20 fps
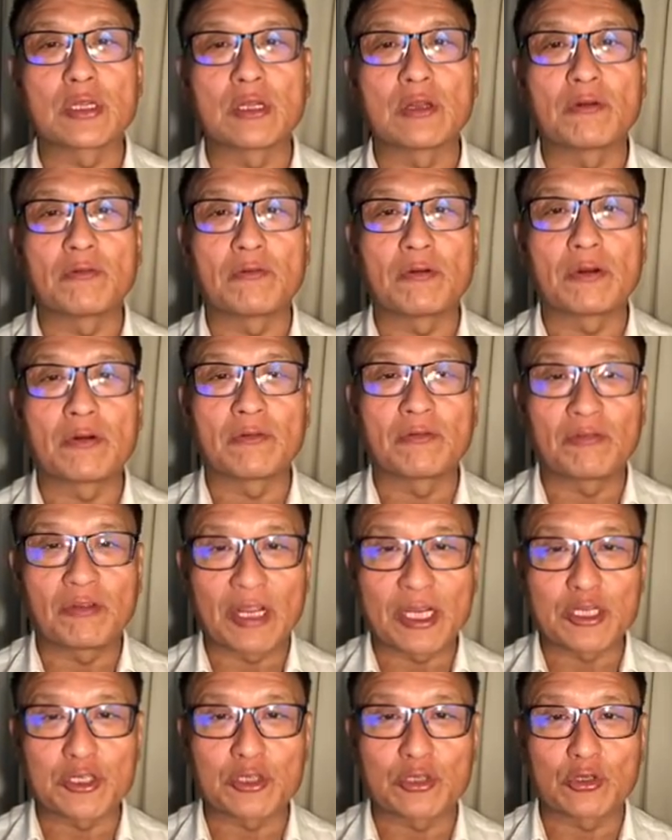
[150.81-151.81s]

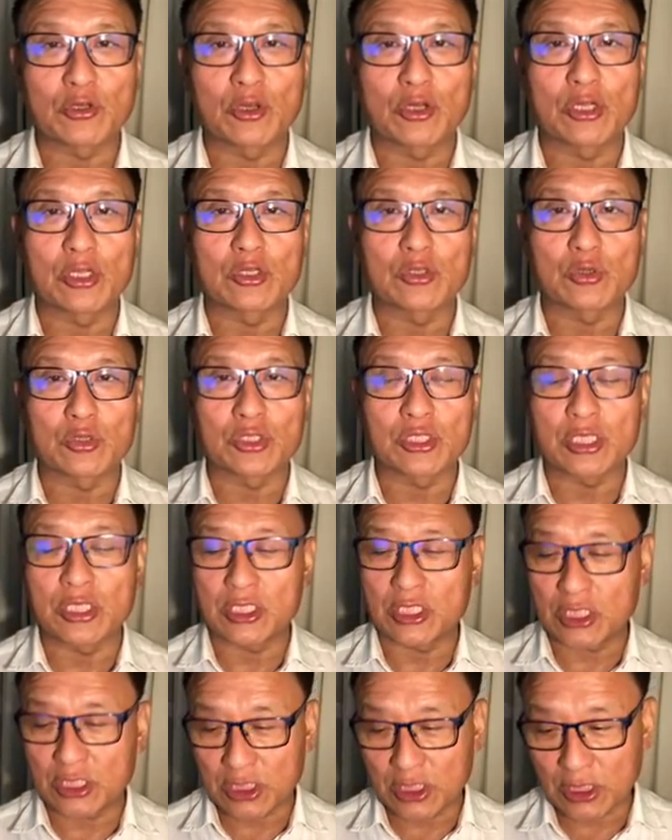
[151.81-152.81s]
reflection on his Dzogchen
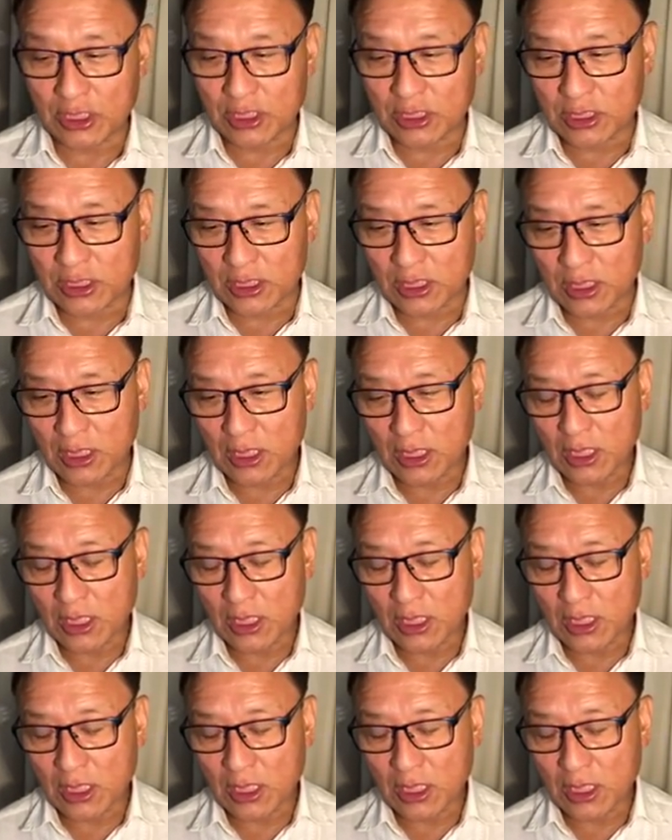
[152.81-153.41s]
teachings